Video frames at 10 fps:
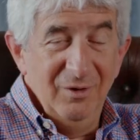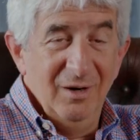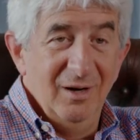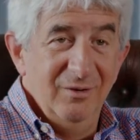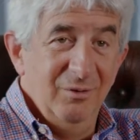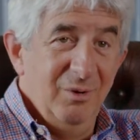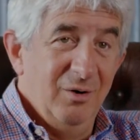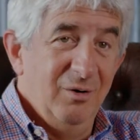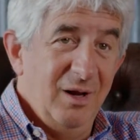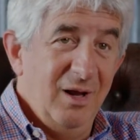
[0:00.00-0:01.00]
realizing, we
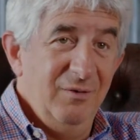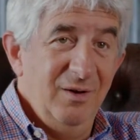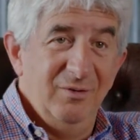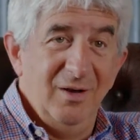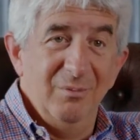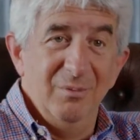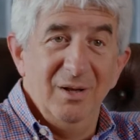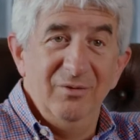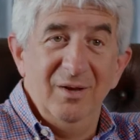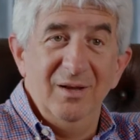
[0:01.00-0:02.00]
are all having some,
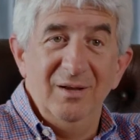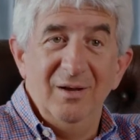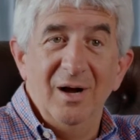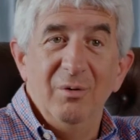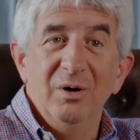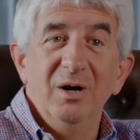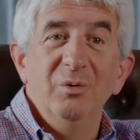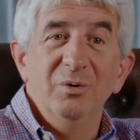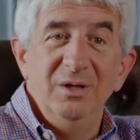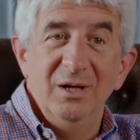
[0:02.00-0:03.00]
let's say, our
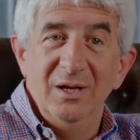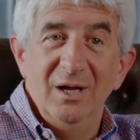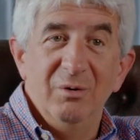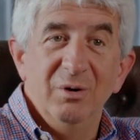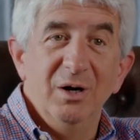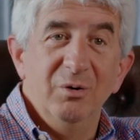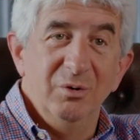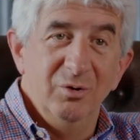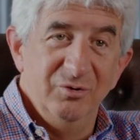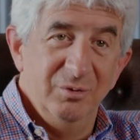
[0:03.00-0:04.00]
own DNA, our
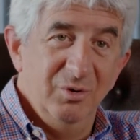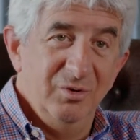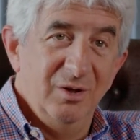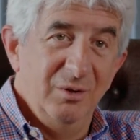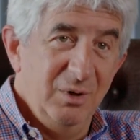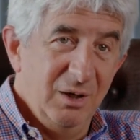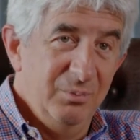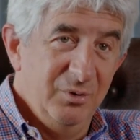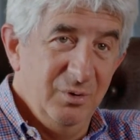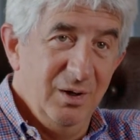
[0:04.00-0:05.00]
own contribution that we can
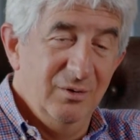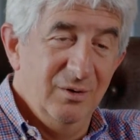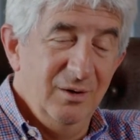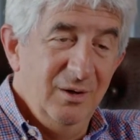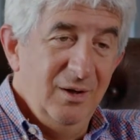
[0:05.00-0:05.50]
put together.